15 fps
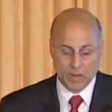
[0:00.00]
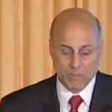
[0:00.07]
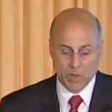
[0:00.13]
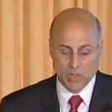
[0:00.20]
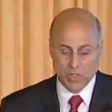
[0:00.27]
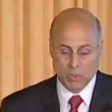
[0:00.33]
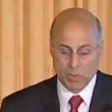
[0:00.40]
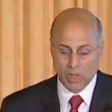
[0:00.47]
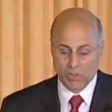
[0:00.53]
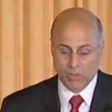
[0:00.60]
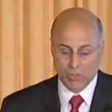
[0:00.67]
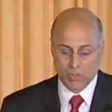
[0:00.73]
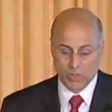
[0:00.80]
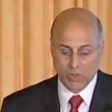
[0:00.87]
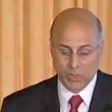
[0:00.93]
Marcy Wilder
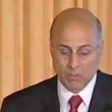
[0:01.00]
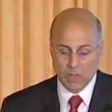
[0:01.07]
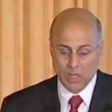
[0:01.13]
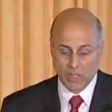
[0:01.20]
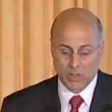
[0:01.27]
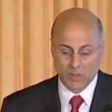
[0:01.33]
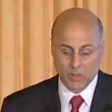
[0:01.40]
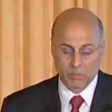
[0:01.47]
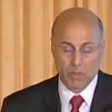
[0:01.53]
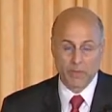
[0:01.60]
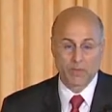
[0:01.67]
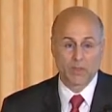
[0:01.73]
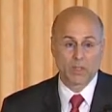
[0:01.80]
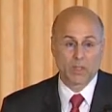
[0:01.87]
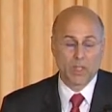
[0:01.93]
certainly made clear
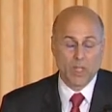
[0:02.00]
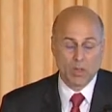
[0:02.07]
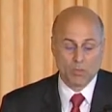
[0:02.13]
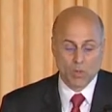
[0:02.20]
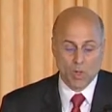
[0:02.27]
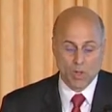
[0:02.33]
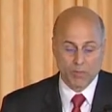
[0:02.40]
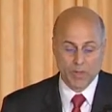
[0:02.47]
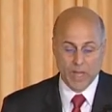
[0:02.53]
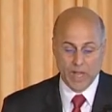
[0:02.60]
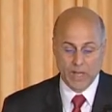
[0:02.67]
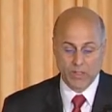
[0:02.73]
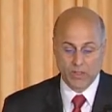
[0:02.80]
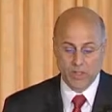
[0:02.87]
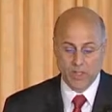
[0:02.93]
about the key role of
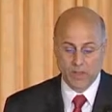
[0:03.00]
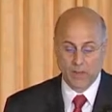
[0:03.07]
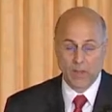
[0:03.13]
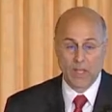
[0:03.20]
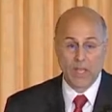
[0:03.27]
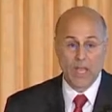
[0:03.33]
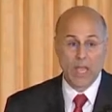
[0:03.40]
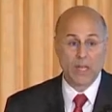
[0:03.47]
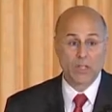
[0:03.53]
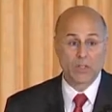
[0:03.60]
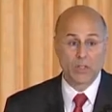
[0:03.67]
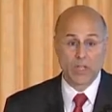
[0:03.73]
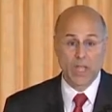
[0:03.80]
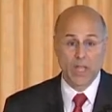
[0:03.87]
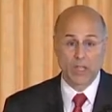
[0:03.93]
high tech and
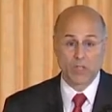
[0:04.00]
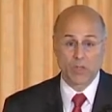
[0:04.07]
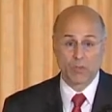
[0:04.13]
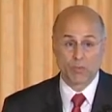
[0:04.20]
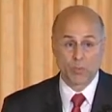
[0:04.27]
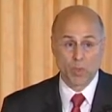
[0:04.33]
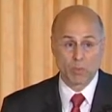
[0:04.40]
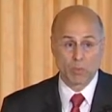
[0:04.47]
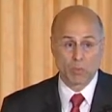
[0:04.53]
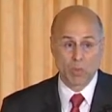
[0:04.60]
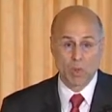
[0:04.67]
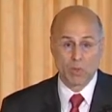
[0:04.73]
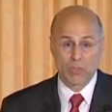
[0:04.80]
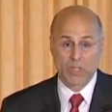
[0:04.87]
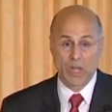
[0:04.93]
its enhanced informant
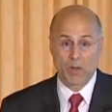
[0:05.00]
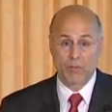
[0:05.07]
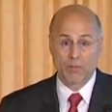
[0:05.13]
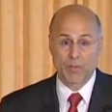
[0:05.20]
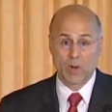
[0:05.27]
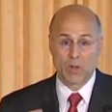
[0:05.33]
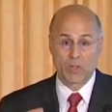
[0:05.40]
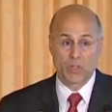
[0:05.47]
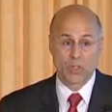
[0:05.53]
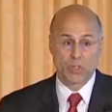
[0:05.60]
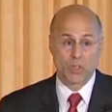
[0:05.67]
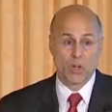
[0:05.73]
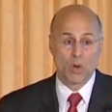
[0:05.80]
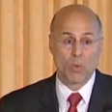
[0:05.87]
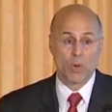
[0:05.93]
roles. How far does
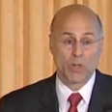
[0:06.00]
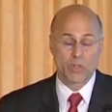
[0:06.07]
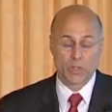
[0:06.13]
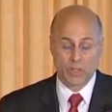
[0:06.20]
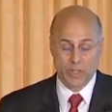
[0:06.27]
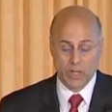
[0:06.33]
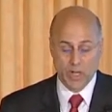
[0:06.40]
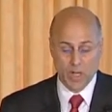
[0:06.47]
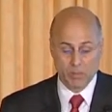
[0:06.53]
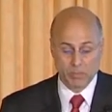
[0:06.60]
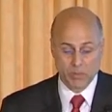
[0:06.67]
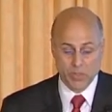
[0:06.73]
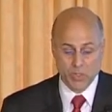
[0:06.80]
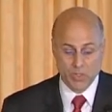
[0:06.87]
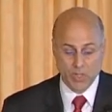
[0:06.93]
it go? What has it
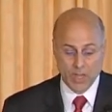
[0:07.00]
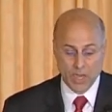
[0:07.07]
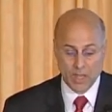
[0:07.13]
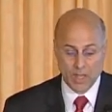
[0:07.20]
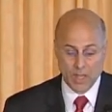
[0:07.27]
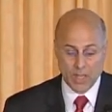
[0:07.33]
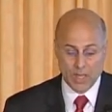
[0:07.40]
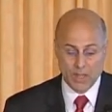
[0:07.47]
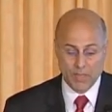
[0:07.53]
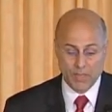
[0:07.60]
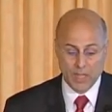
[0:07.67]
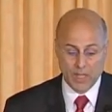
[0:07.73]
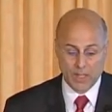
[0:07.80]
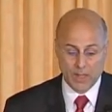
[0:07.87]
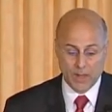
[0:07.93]
accomplished? And I
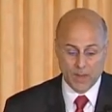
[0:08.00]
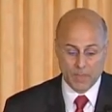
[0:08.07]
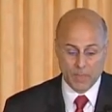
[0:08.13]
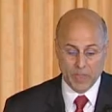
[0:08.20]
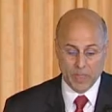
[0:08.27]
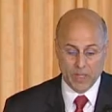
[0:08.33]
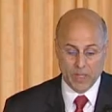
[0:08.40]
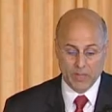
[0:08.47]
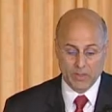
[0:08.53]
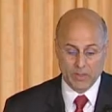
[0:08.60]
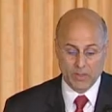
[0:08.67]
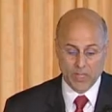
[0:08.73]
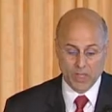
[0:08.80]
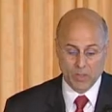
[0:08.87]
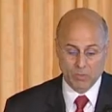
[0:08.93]
think
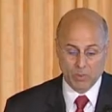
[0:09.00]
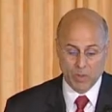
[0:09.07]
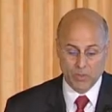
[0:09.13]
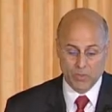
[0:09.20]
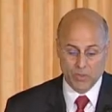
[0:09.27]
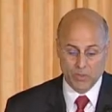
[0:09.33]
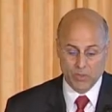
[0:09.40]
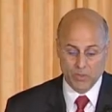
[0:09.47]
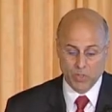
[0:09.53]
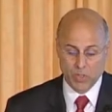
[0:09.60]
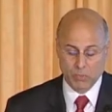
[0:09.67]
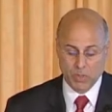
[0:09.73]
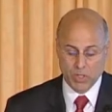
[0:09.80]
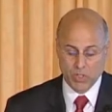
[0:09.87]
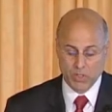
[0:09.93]
Daniel Barth Jones
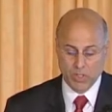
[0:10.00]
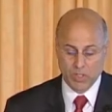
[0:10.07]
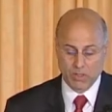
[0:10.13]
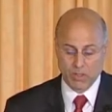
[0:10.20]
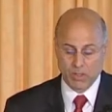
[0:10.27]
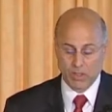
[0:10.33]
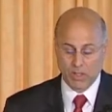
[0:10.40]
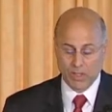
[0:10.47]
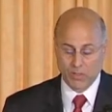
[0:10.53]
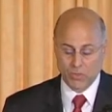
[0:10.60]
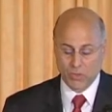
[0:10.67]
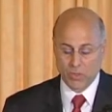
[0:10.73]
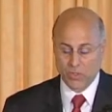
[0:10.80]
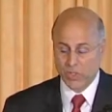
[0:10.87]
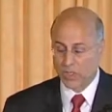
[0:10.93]
especially
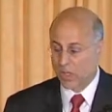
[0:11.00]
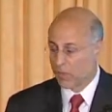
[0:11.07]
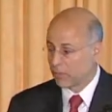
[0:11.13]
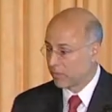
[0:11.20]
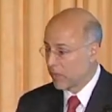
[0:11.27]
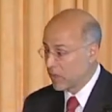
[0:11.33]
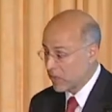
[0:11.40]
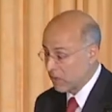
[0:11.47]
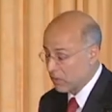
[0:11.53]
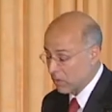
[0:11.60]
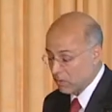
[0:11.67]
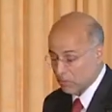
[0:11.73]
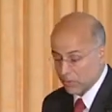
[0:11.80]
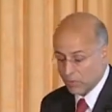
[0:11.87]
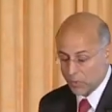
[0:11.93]
introduced another phrase I hadn't
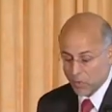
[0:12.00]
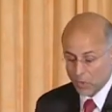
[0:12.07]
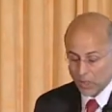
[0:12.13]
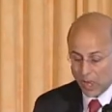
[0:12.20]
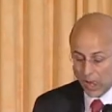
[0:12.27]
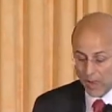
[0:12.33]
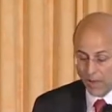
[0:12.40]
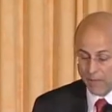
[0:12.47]
heard before,